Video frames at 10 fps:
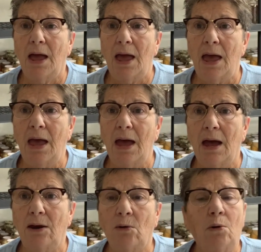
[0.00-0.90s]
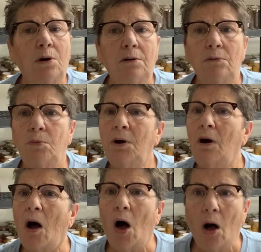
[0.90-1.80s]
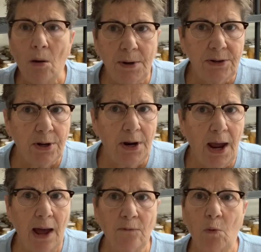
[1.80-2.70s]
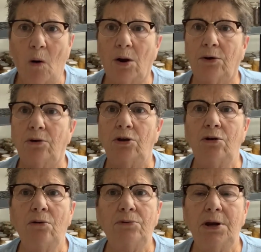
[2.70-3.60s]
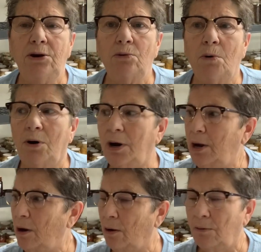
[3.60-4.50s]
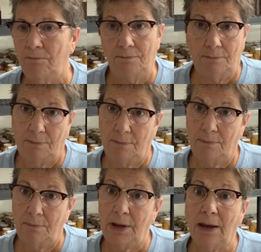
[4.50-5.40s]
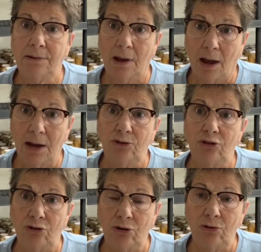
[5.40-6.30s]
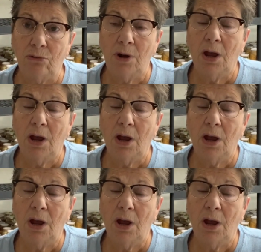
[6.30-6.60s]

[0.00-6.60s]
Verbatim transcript: And, or we're always going to have water. You don't need to worry. Oh, yes, guys, you do.